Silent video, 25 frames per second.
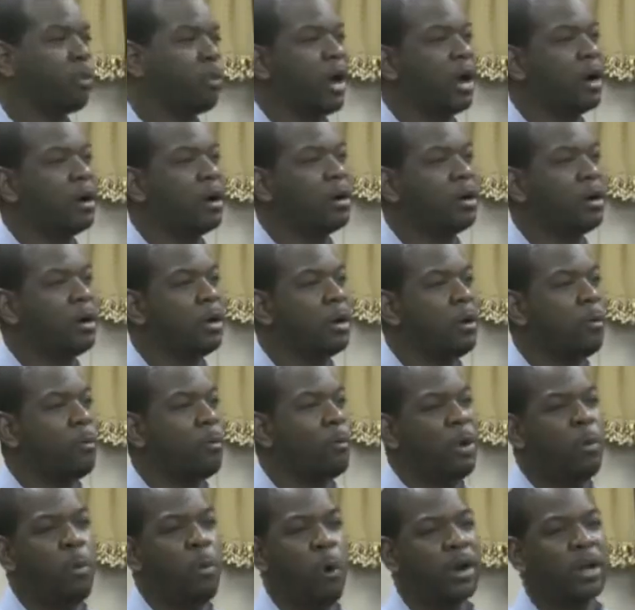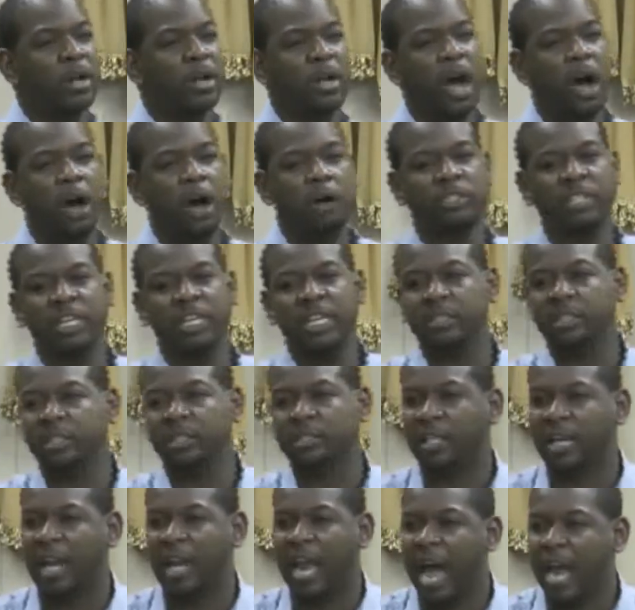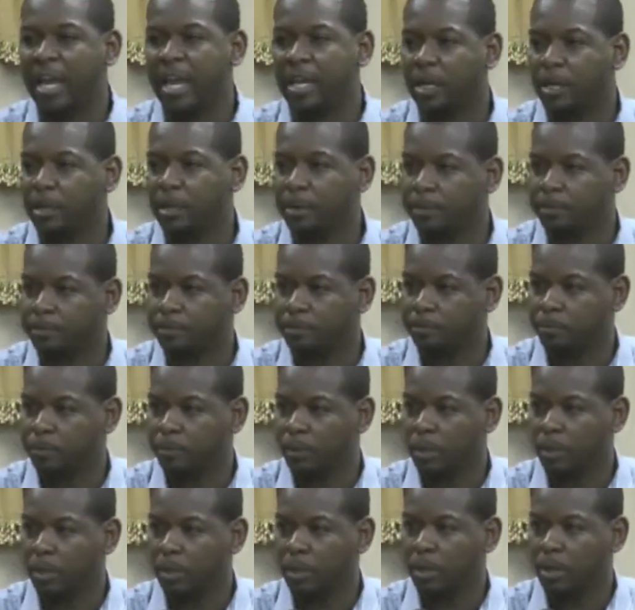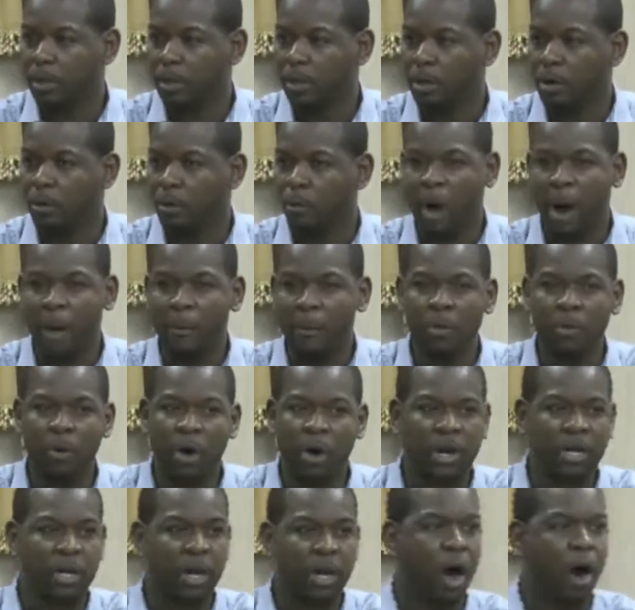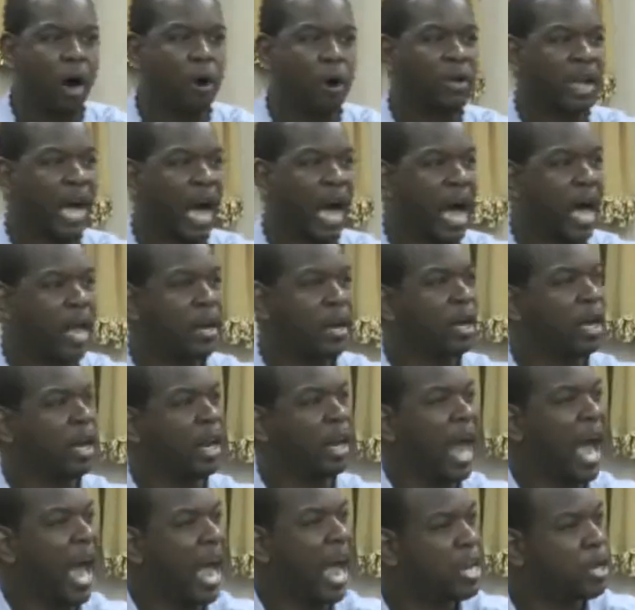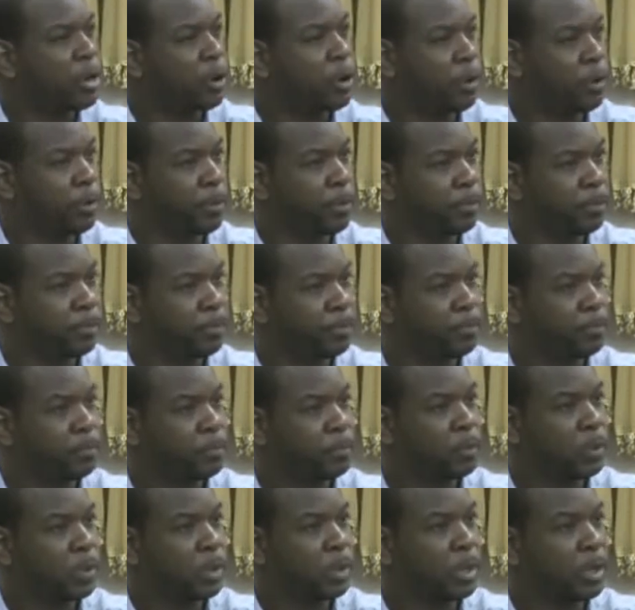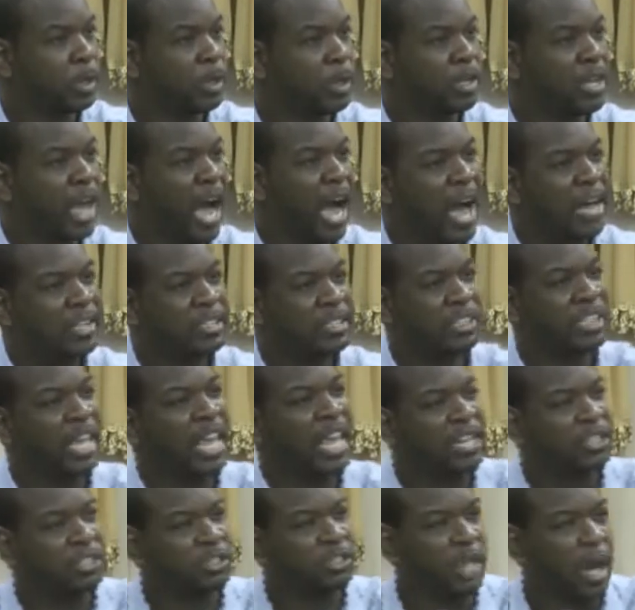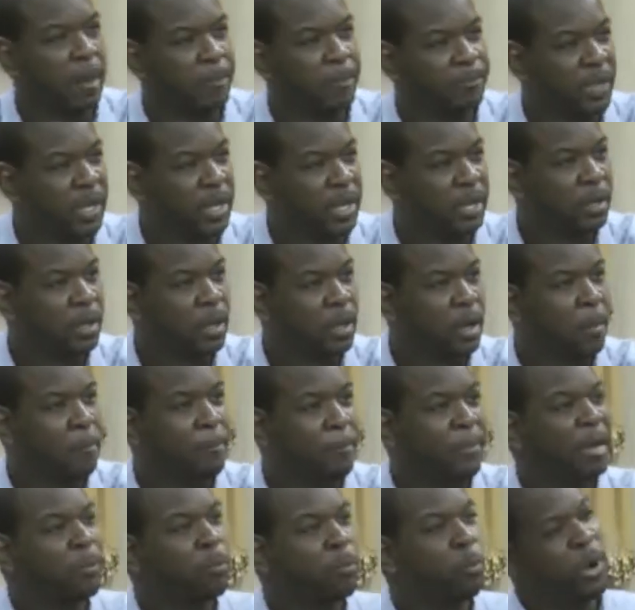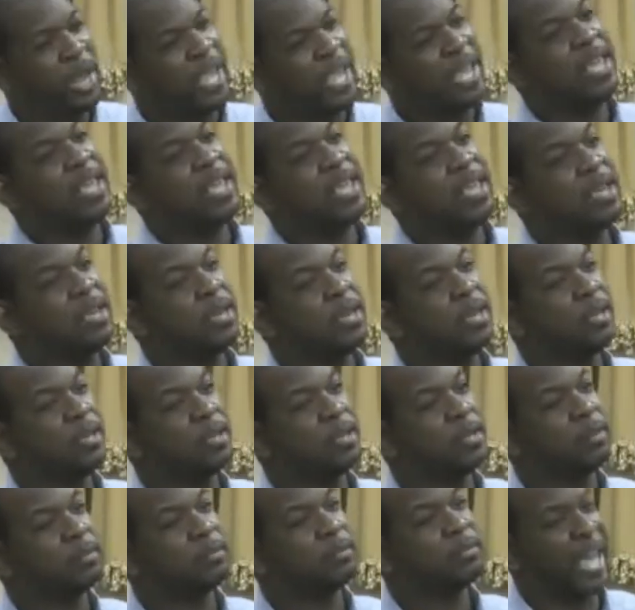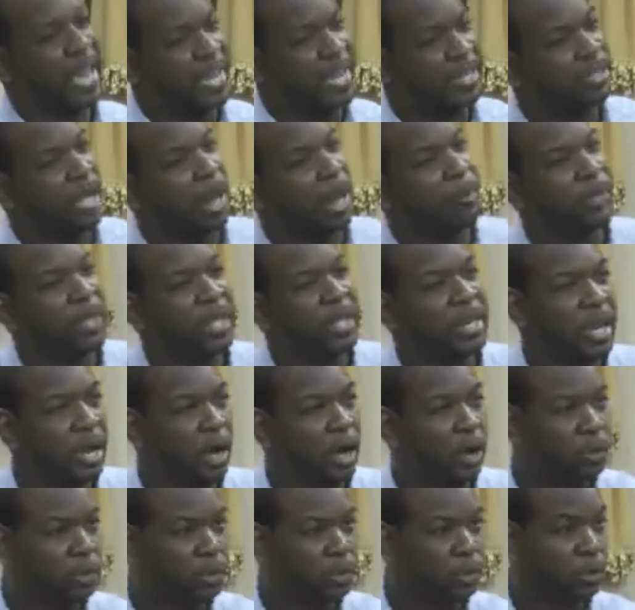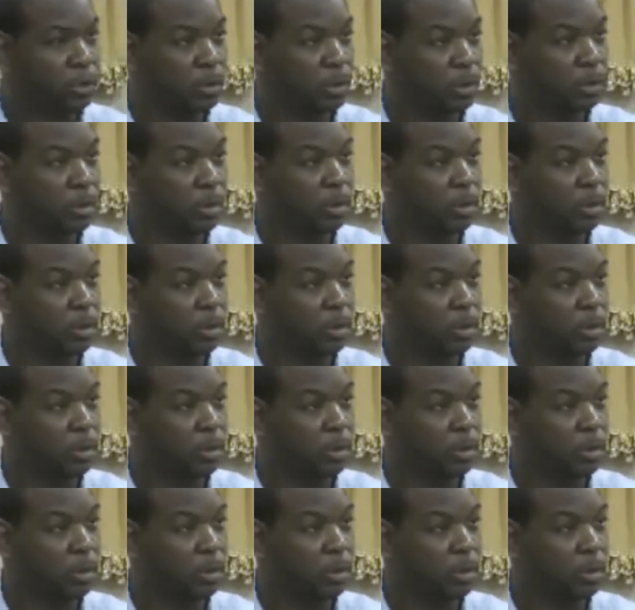where we want to call Jesus a liar, where we want to call God a liar. God says something, but we think something else.